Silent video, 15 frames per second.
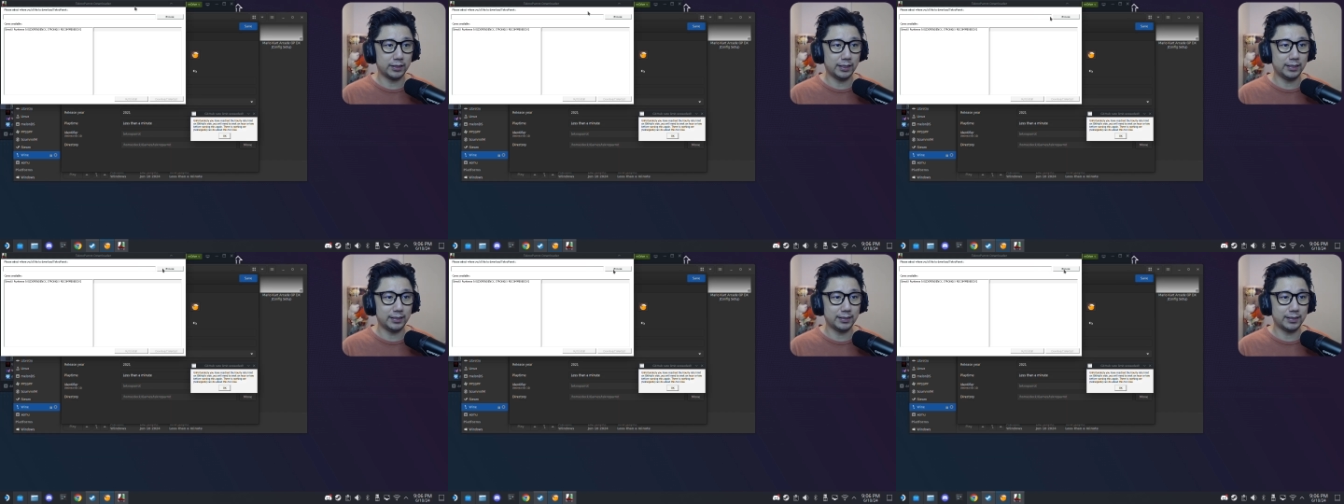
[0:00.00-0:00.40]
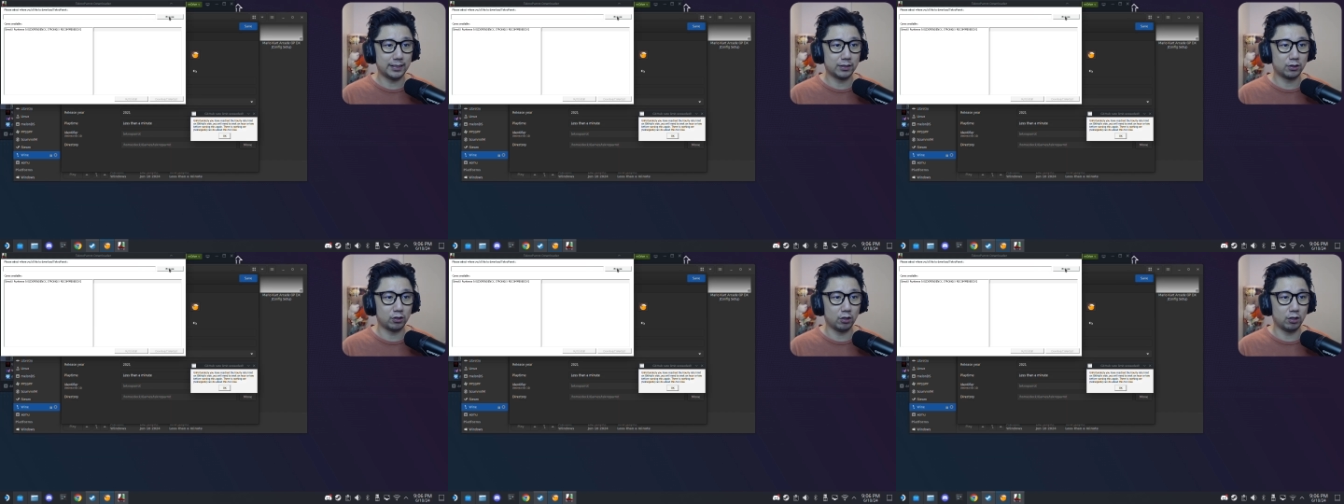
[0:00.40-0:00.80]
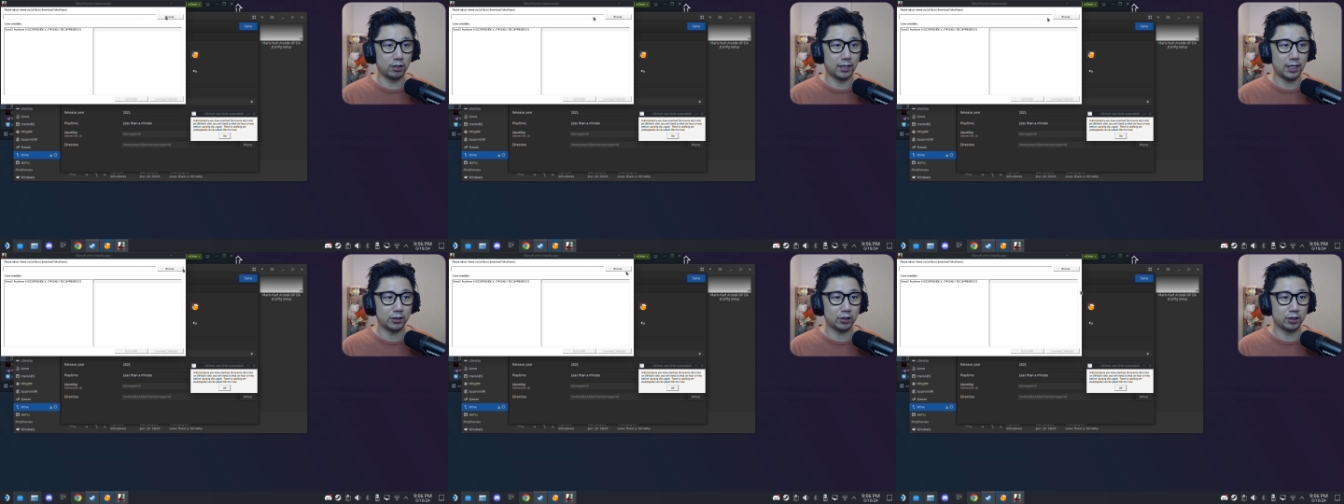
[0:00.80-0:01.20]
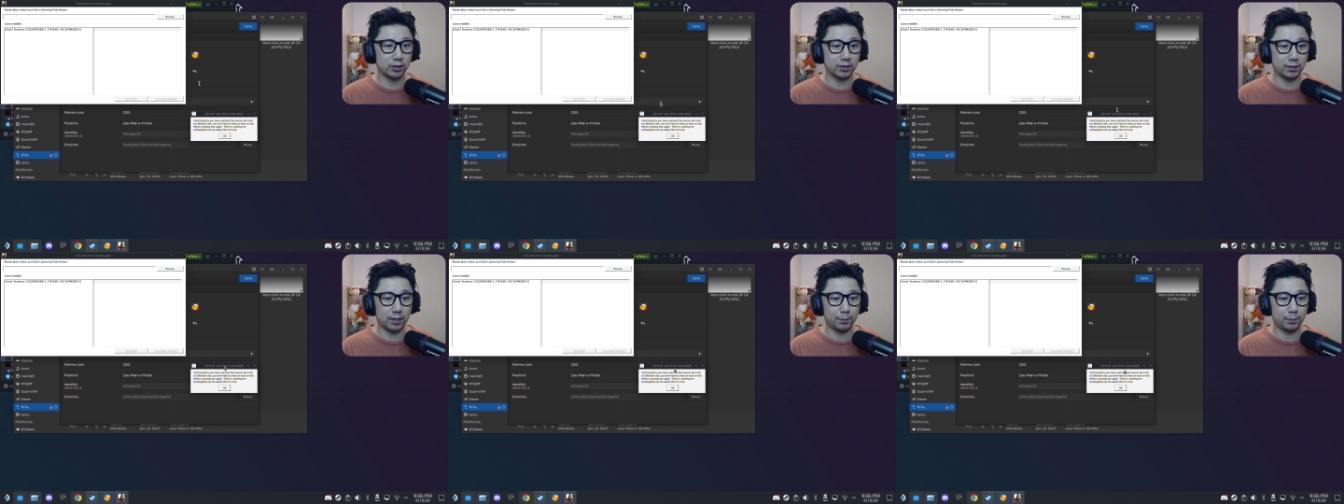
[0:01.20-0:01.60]
in this installer, just
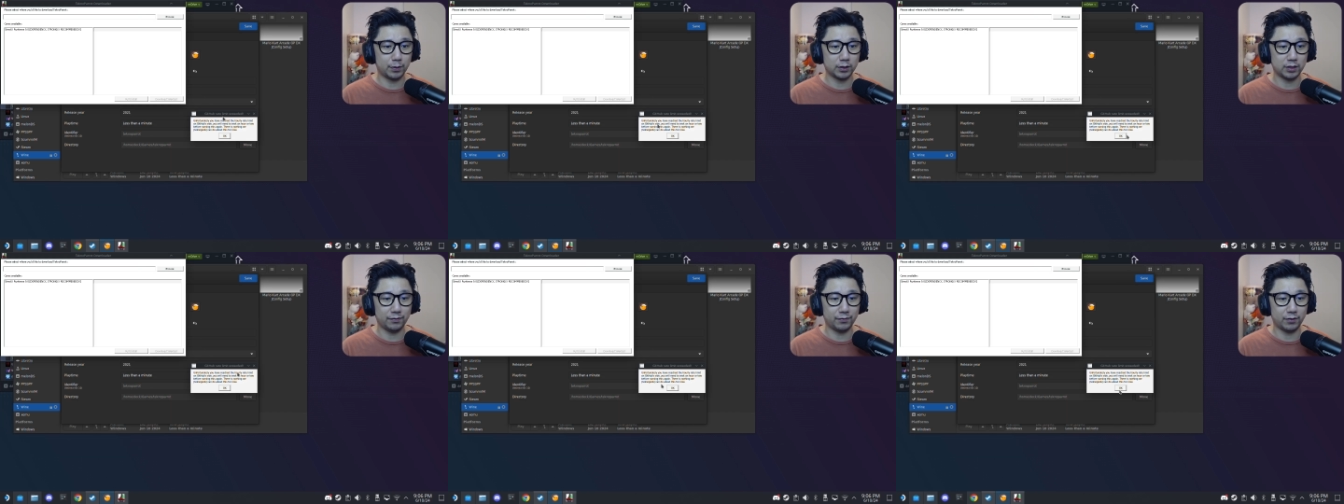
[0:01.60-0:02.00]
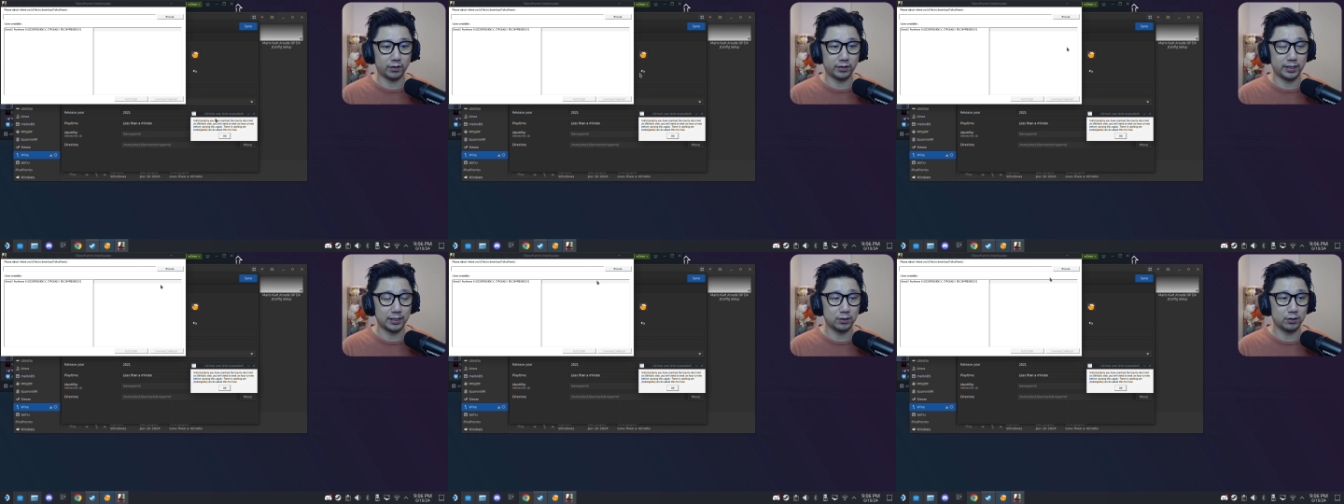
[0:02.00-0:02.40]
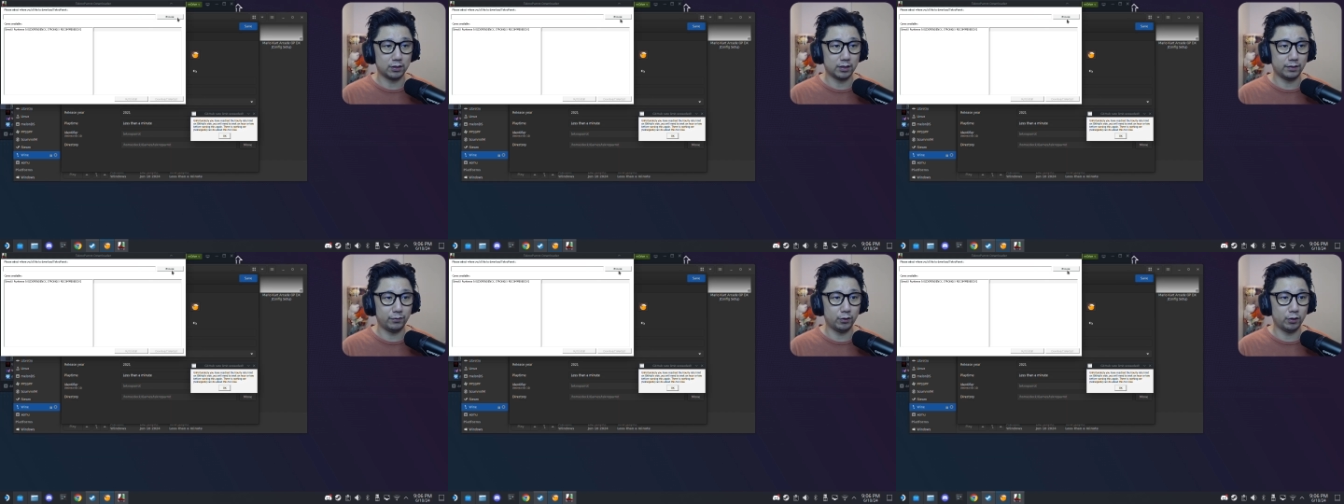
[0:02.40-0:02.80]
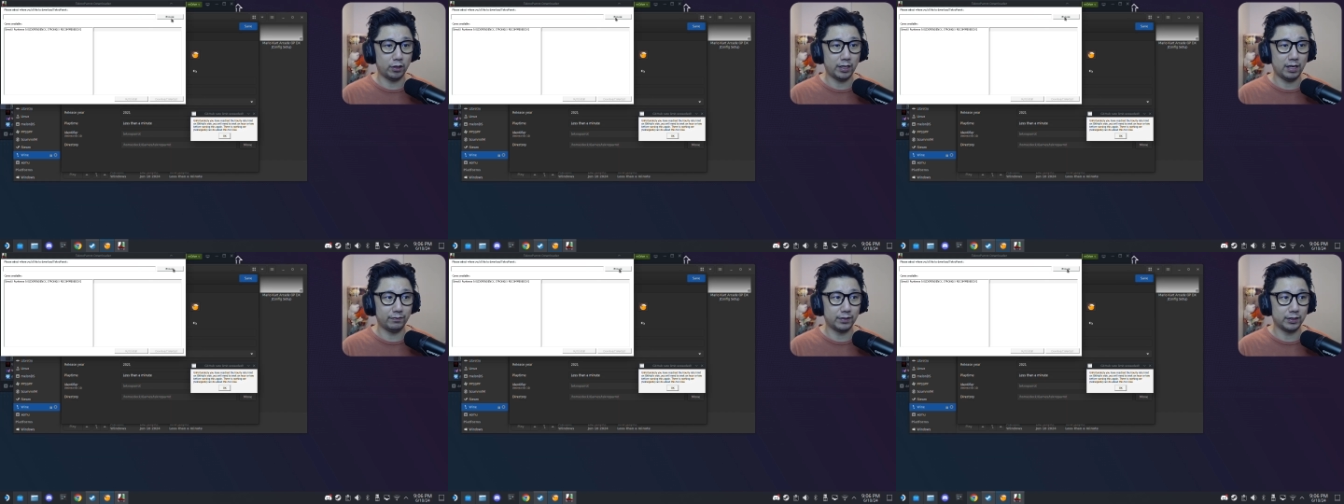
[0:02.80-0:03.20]
uh, because I've got this, if you don't
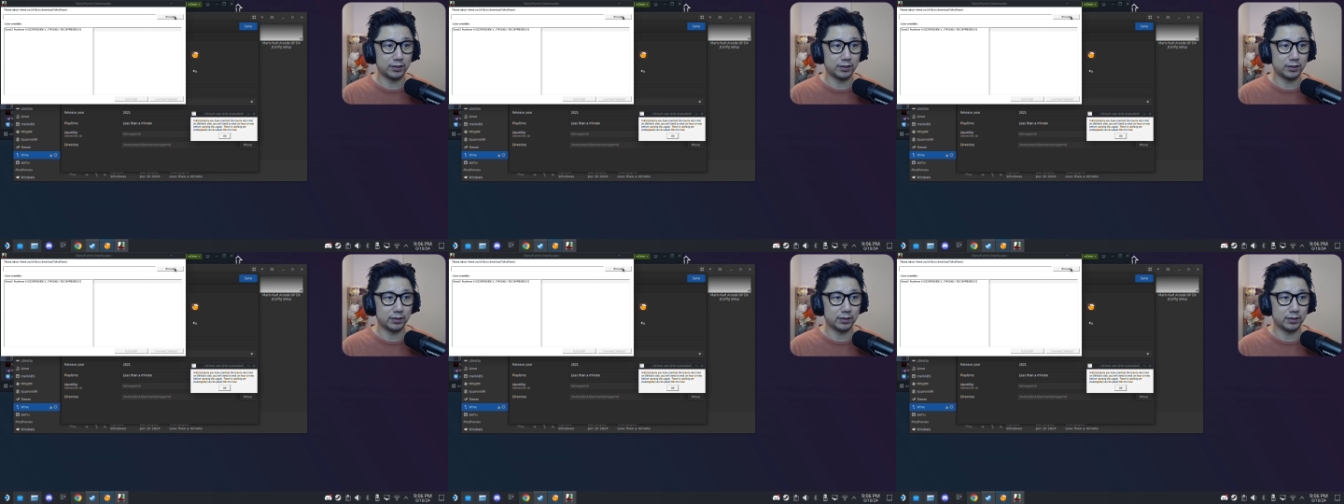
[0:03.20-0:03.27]
have this,